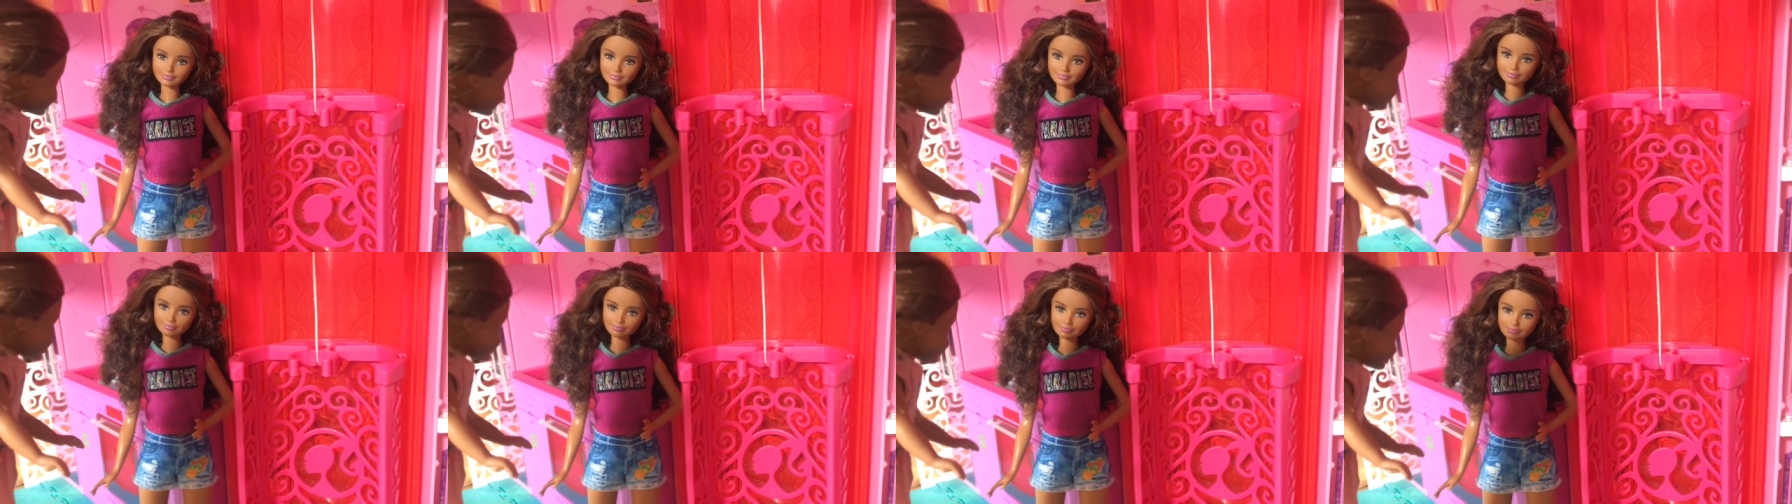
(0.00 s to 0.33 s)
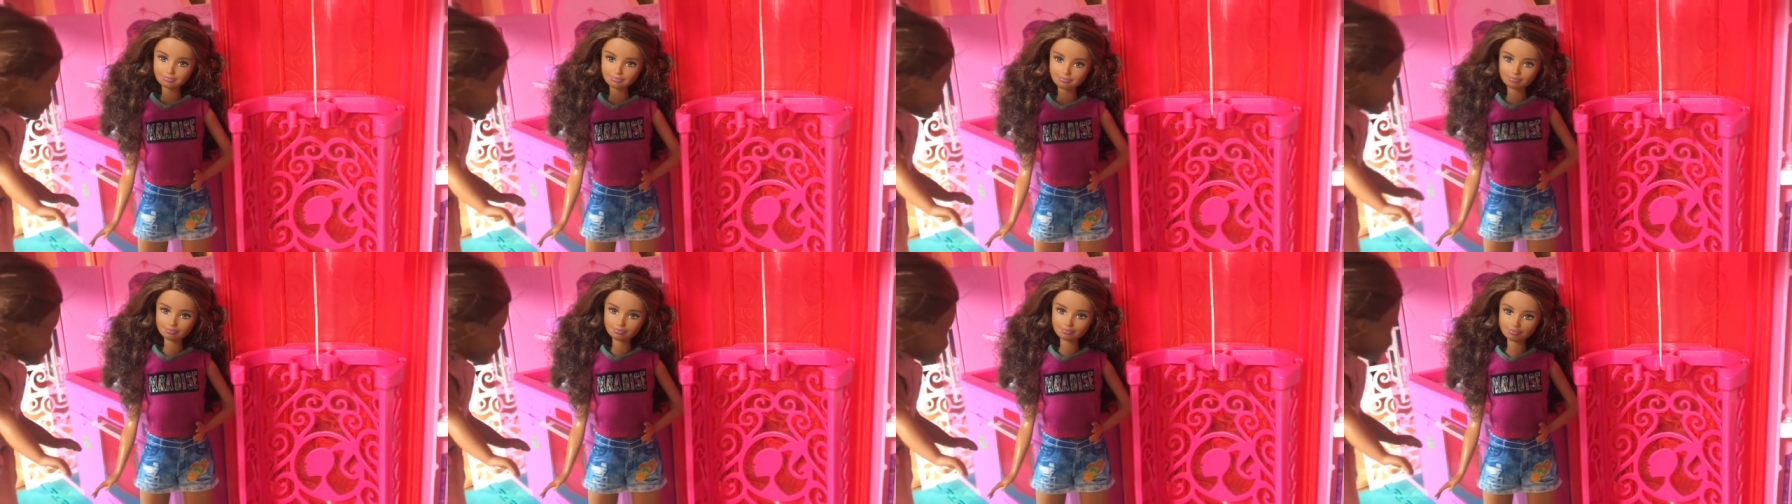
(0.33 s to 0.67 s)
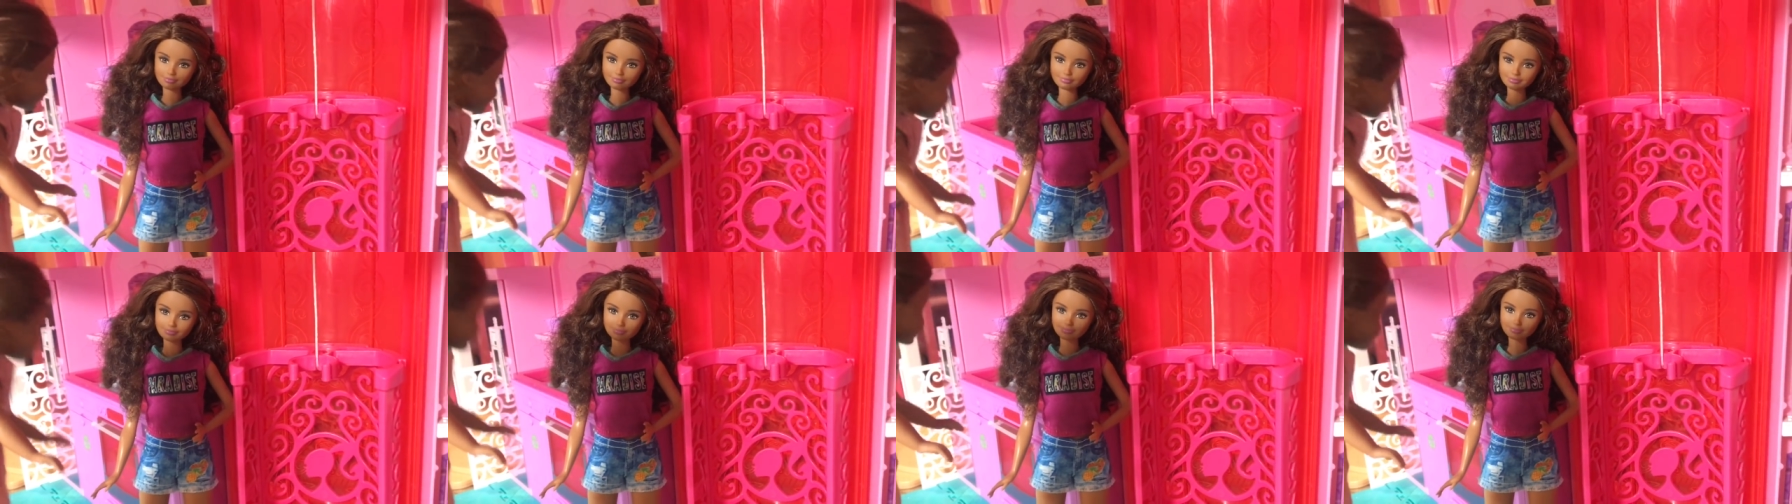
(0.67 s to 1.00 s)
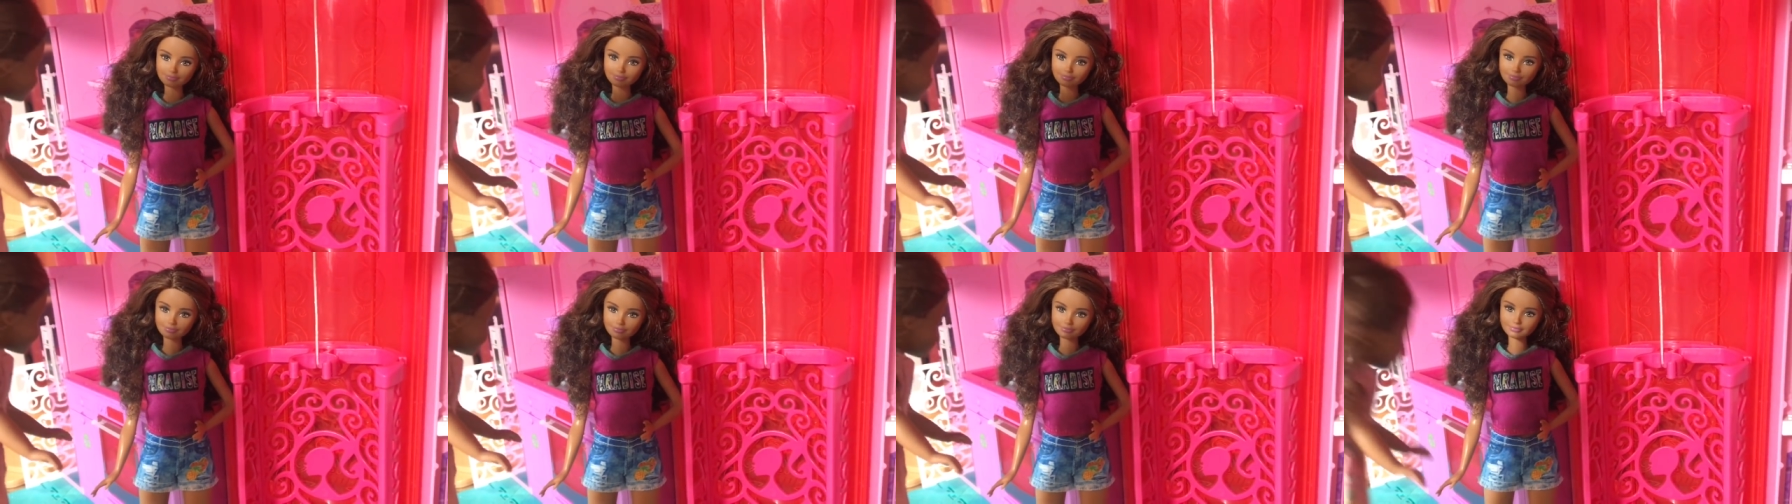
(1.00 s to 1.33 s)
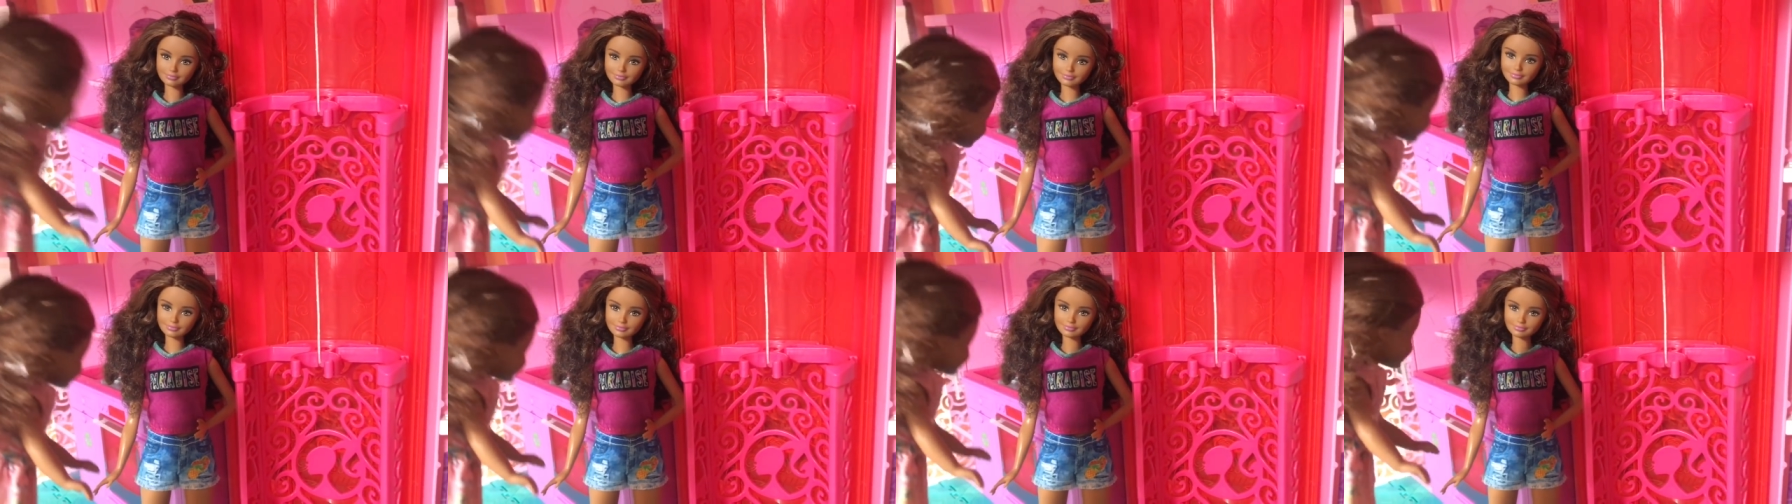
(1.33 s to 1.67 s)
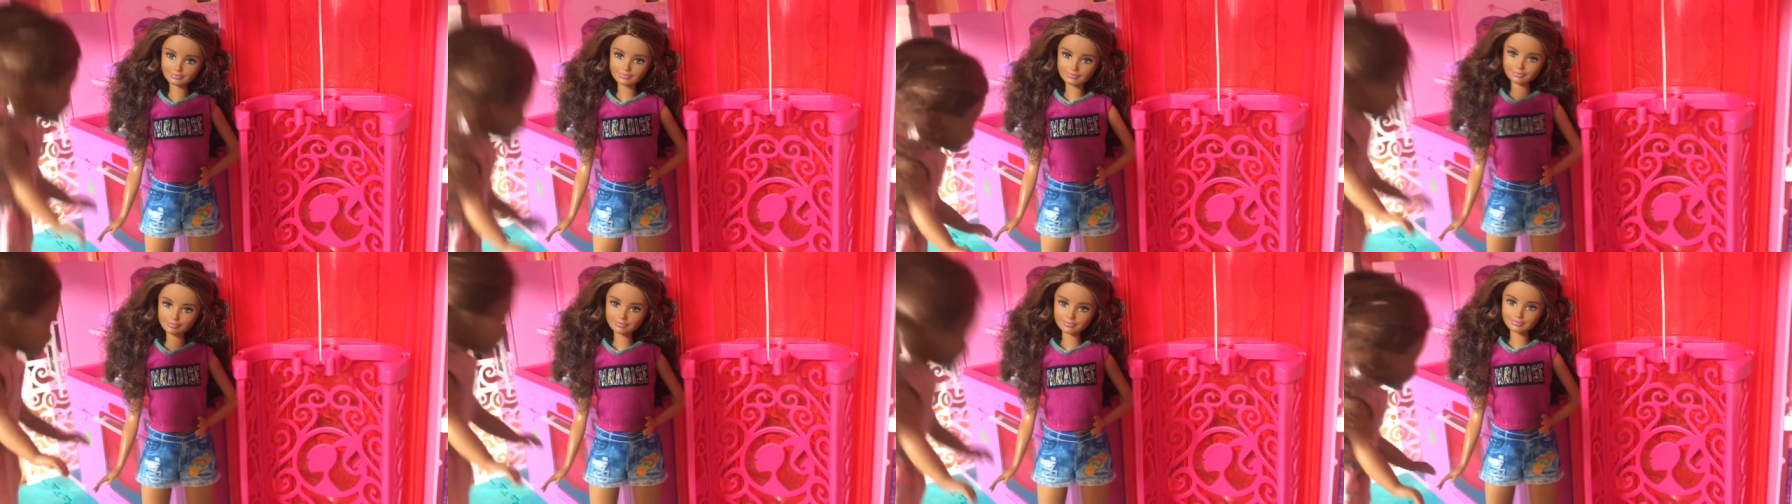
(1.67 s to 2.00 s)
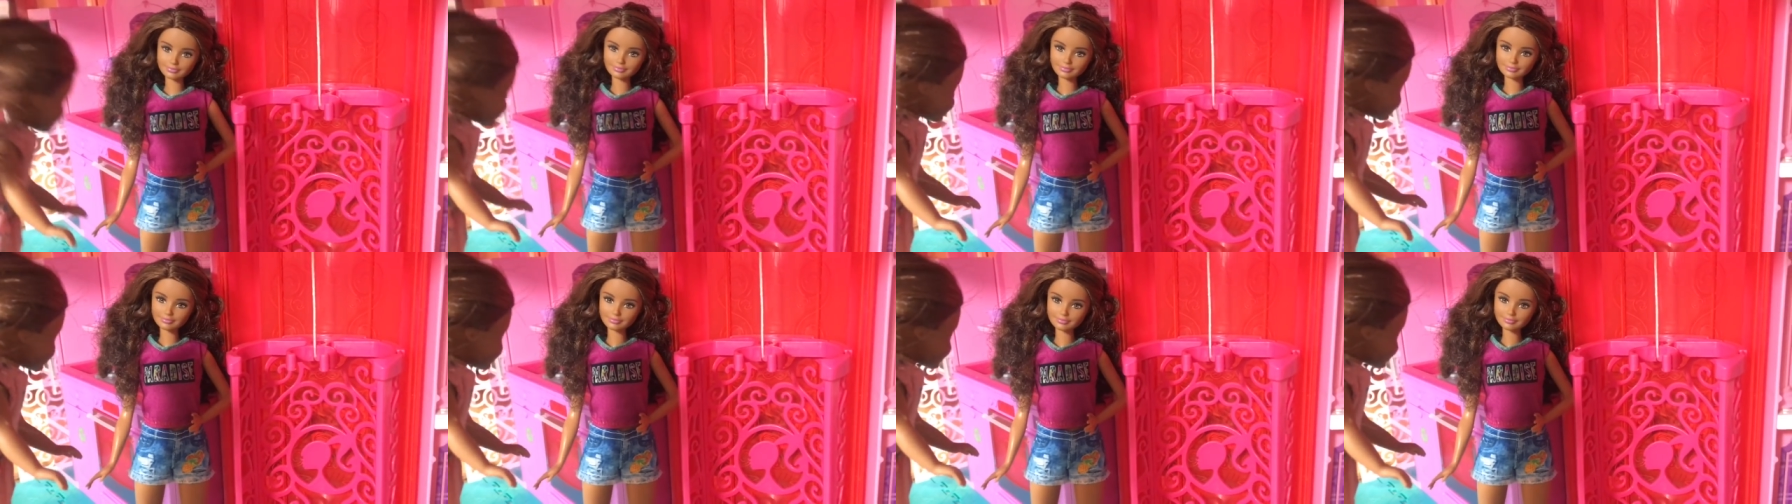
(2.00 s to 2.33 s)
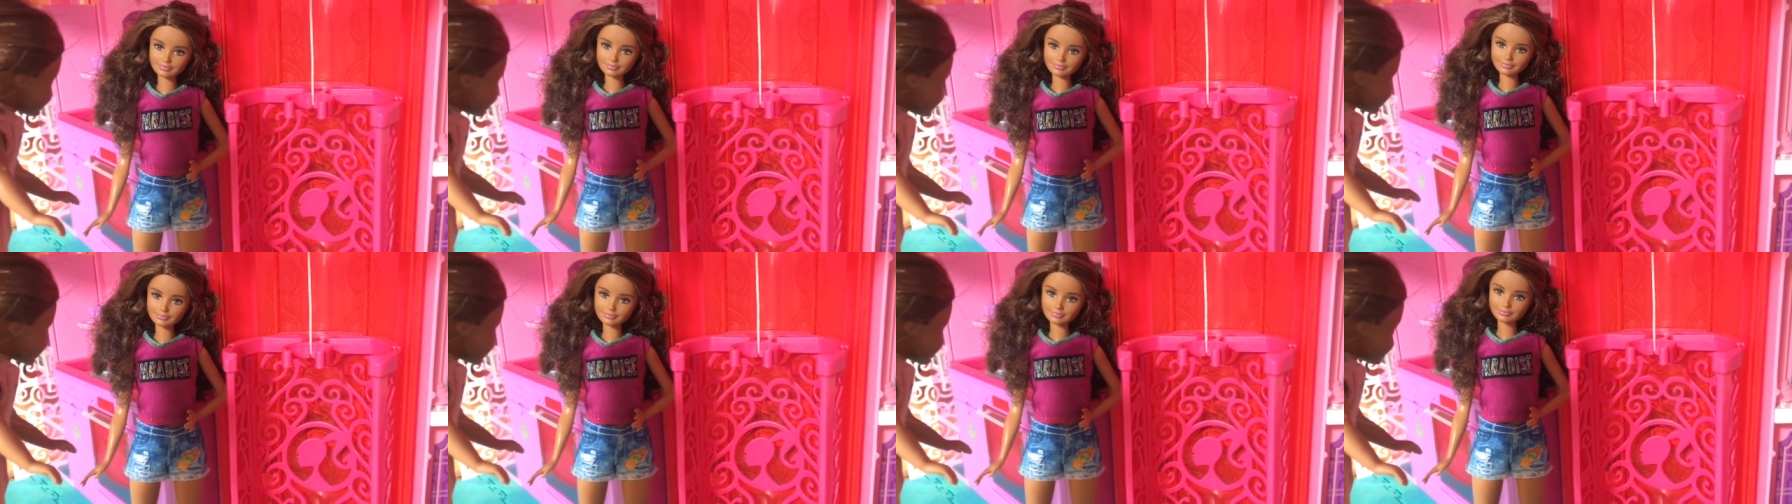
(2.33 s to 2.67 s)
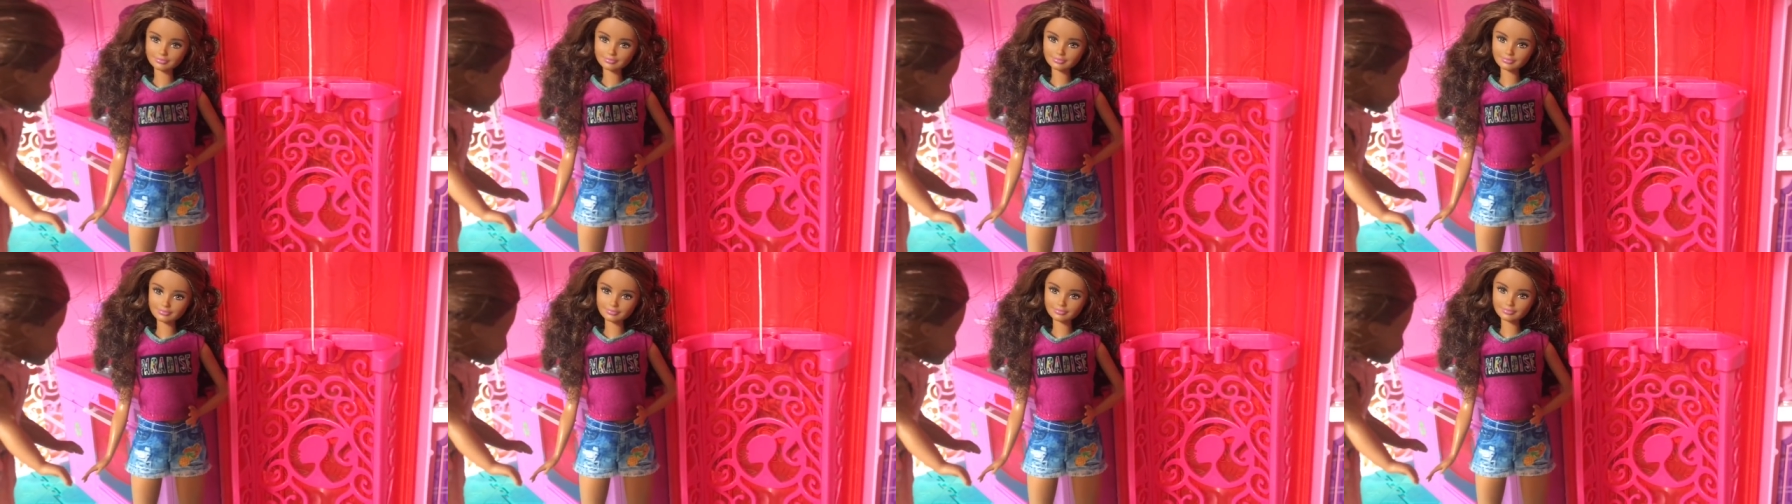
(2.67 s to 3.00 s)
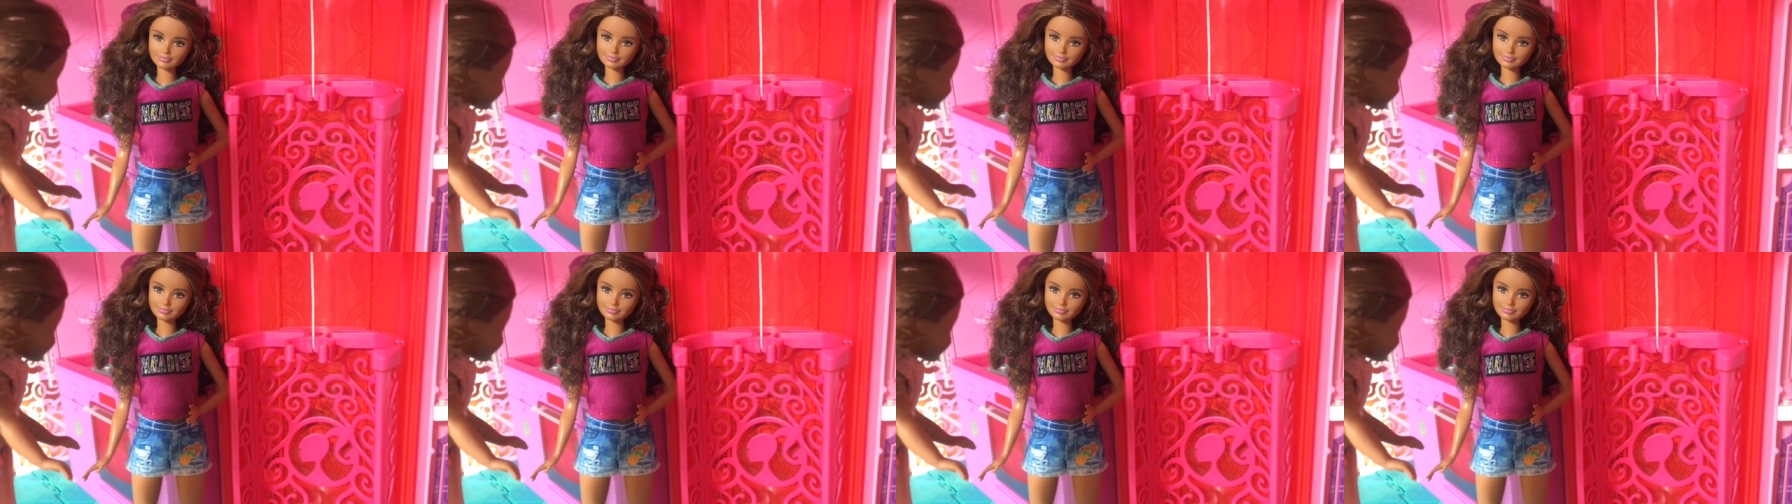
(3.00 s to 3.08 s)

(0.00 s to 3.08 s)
The guitar is broken, and that's all that matters.